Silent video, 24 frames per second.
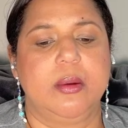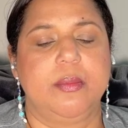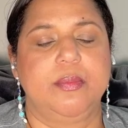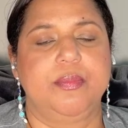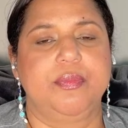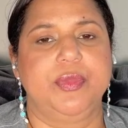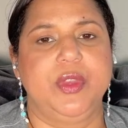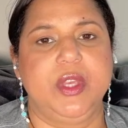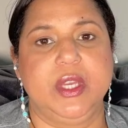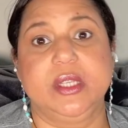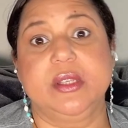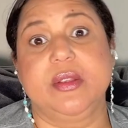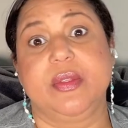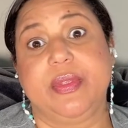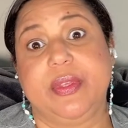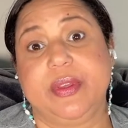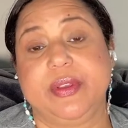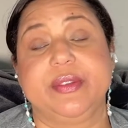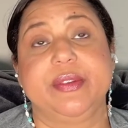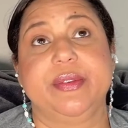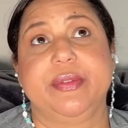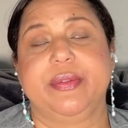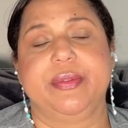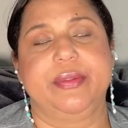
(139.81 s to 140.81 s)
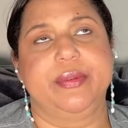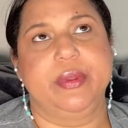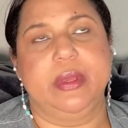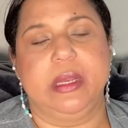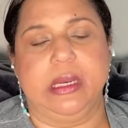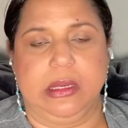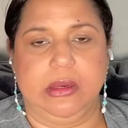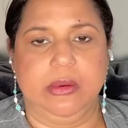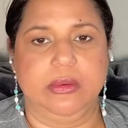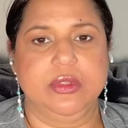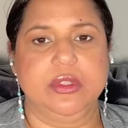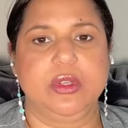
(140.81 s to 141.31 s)
this and this, and
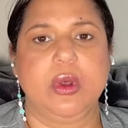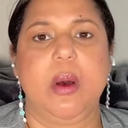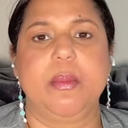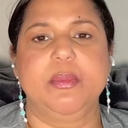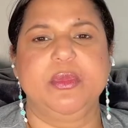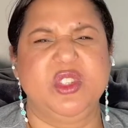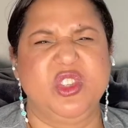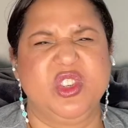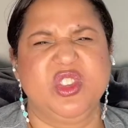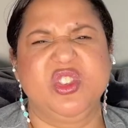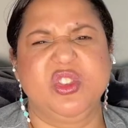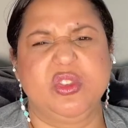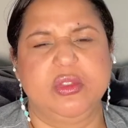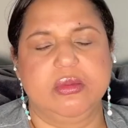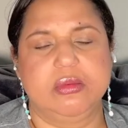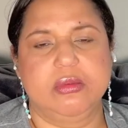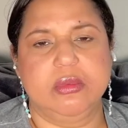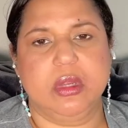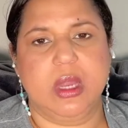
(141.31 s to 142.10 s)
so I'm just